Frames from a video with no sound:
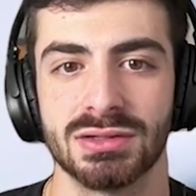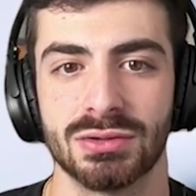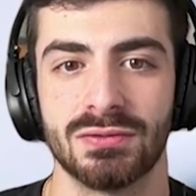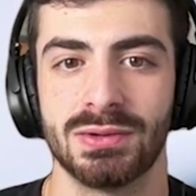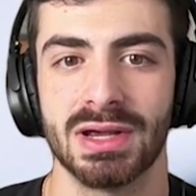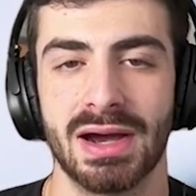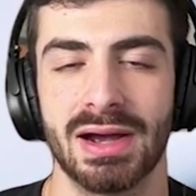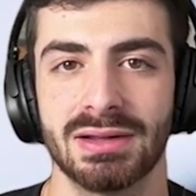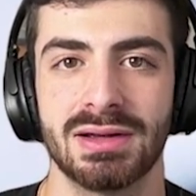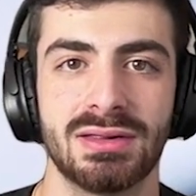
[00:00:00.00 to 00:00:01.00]
So if we
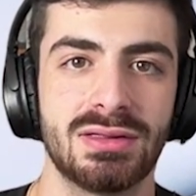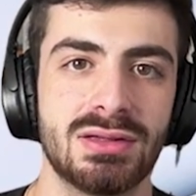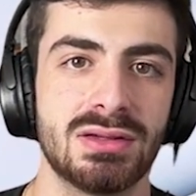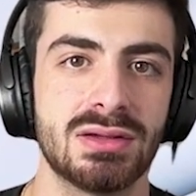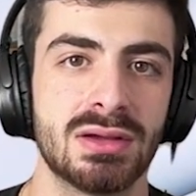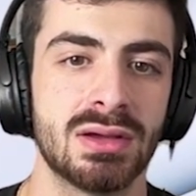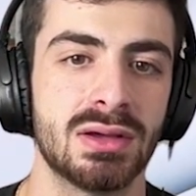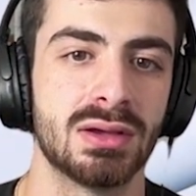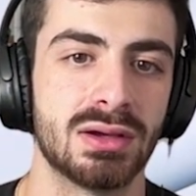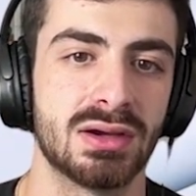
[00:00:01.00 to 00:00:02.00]
highlight the
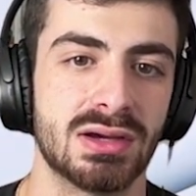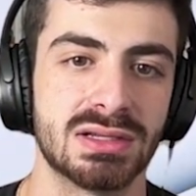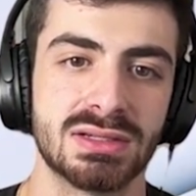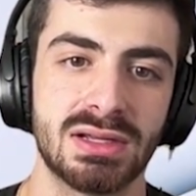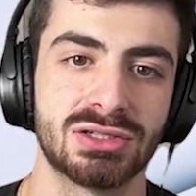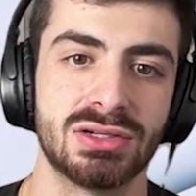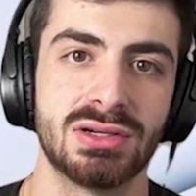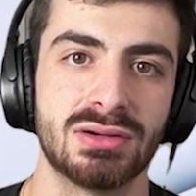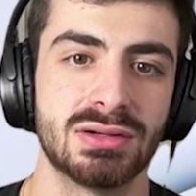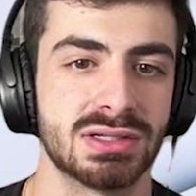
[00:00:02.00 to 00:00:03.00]
uh, selection
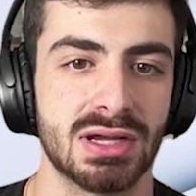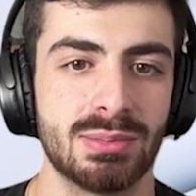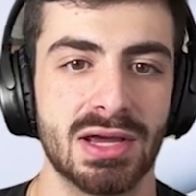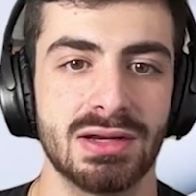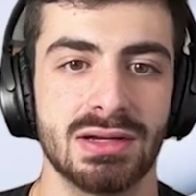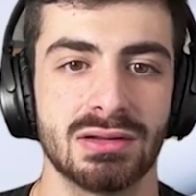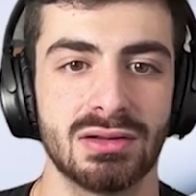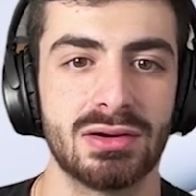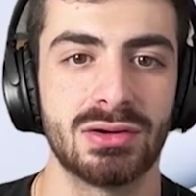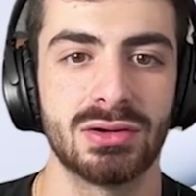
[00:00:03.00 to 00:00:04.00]
here and type any
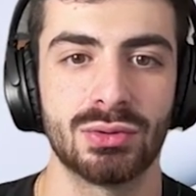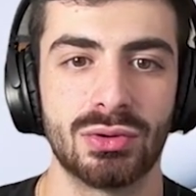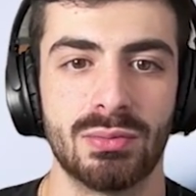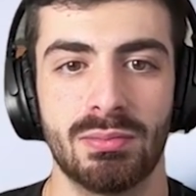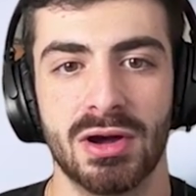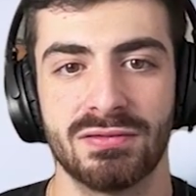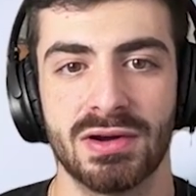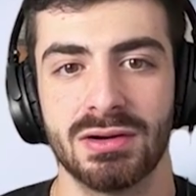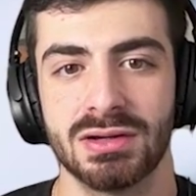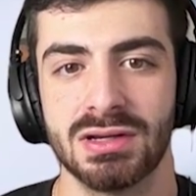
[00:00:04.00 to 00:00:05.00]
letter or
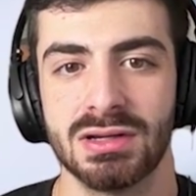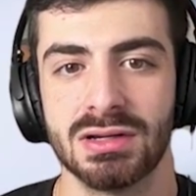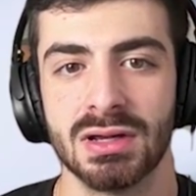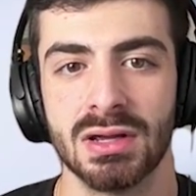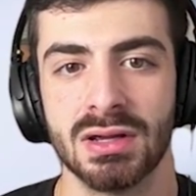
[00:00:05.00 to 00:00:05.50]
modifier key,